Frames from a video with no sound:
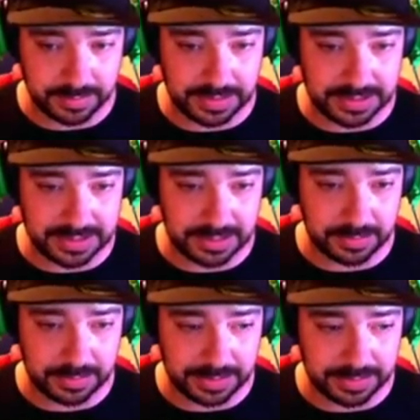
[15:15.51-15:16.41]
to a place
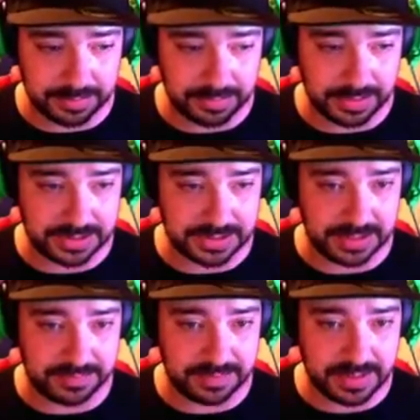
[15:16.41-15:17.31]
now where we're pretty
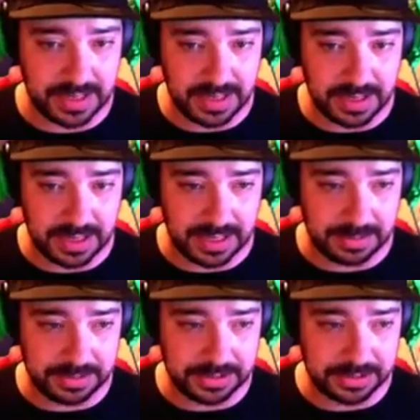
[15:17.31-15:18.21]
safe.
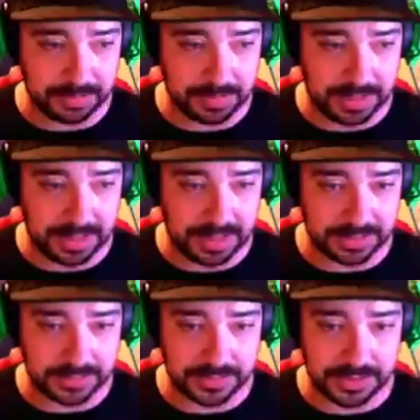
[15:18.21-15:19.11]
Uh, let me just jump back in
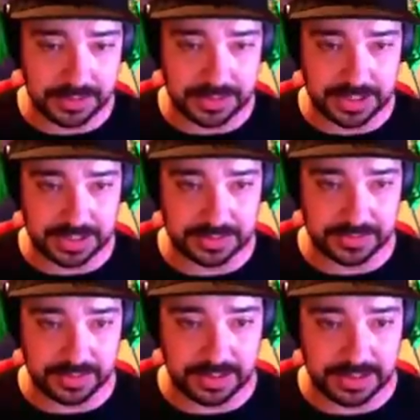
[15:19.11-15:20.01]
the house for two
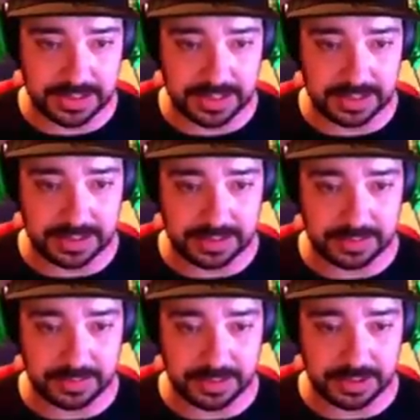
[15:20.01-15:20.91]
seconds. I've got an idea that I
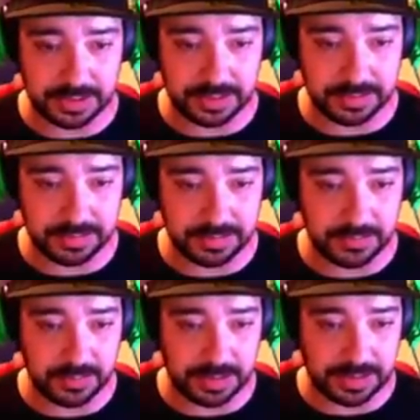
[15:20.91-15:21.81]
just want to do
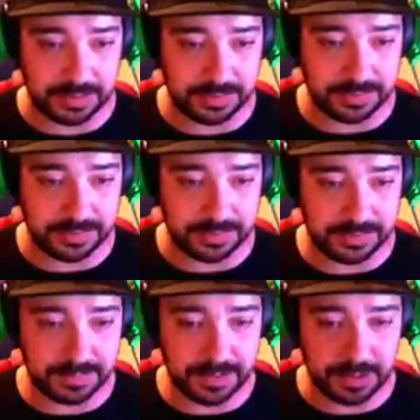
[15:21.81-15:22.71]
before we
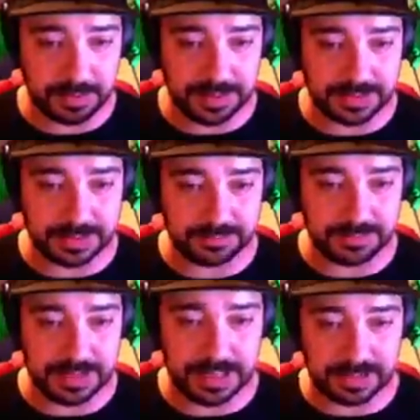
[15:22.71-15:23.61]
commit
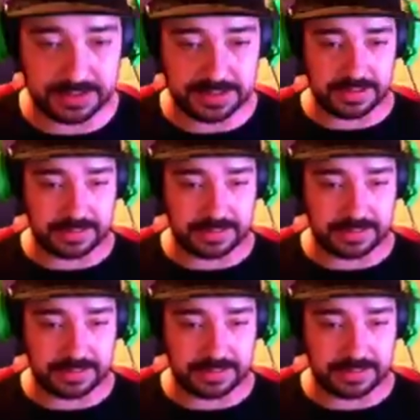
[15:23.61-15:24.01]
to killing